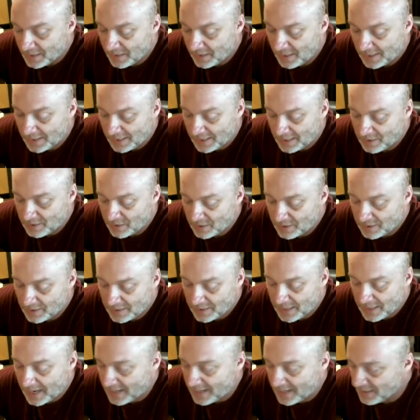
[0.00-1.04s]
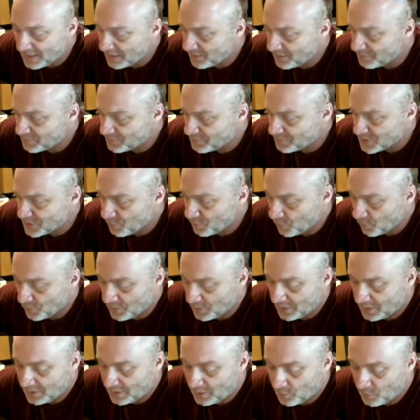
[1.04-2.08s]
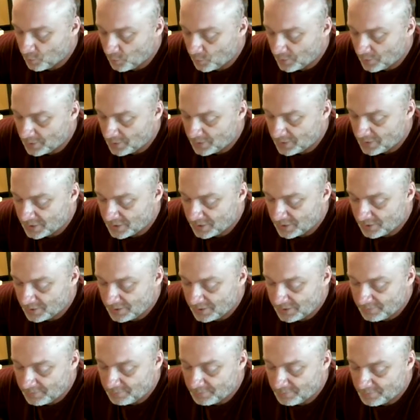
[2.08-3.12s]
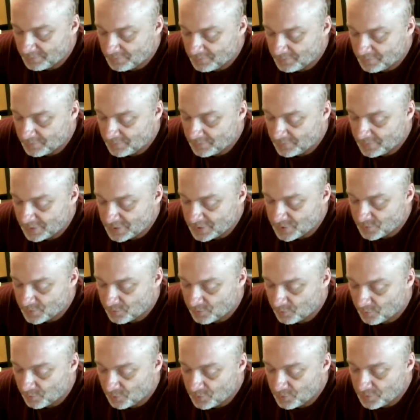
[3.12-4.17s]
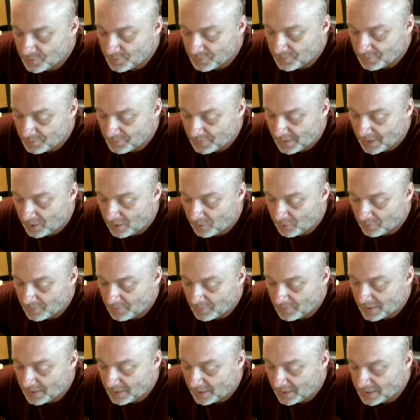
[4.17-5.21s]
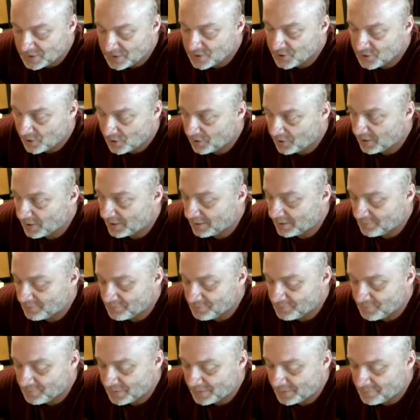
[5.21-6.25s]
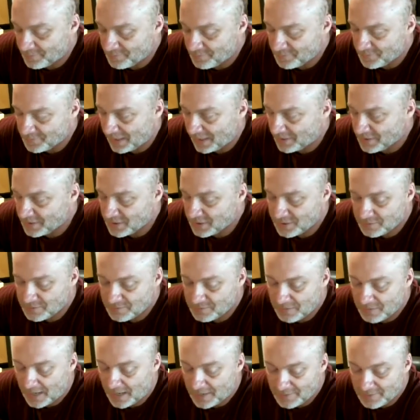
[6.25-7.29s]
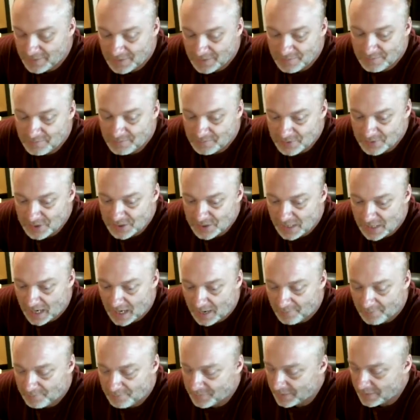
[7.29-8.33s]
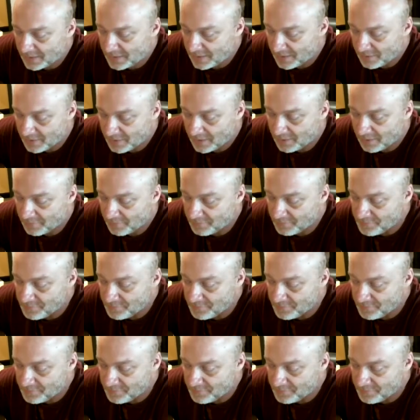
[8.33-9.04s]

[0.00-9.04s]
I got it this morning and wanted to clean this room out, and I started it, but I did stop, and